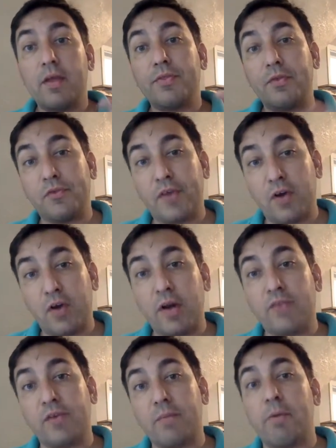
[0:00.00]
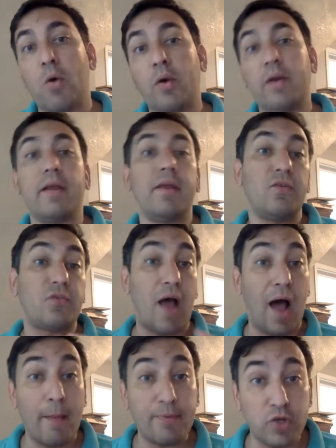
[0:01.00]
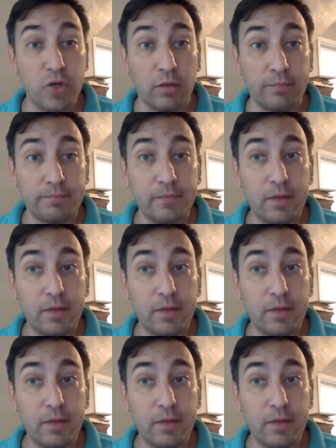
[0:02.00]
The synchronous component is optional.